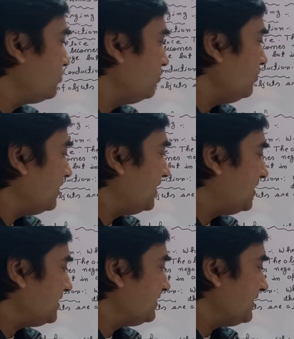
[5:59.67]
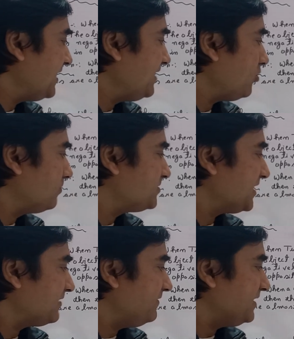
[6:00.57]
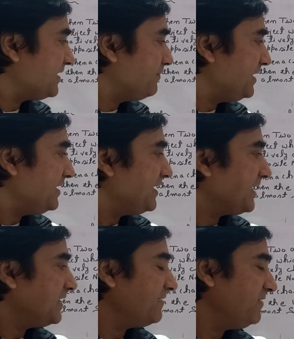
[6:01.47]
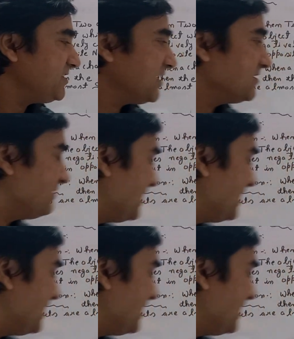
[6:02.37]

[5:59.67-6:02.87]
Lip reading: to earth and object will remain negatively charged.